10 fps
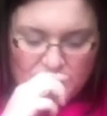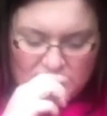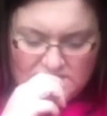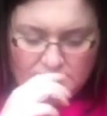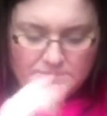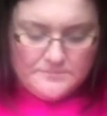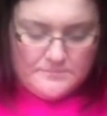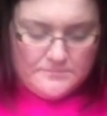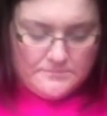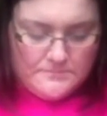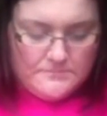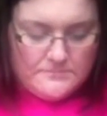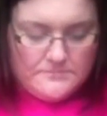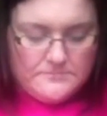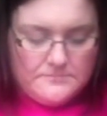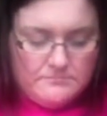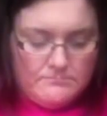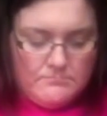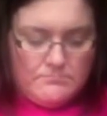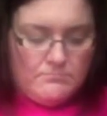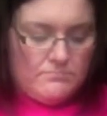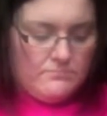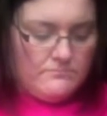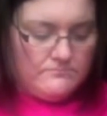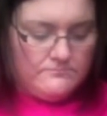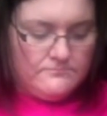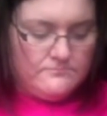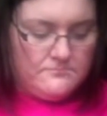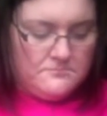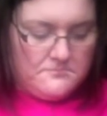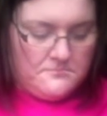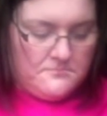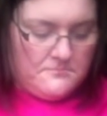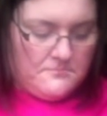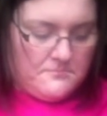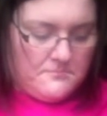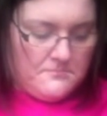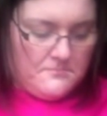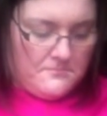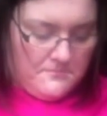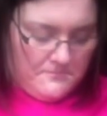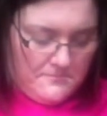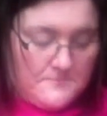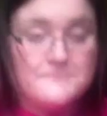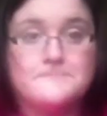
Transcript: Nobody speaks.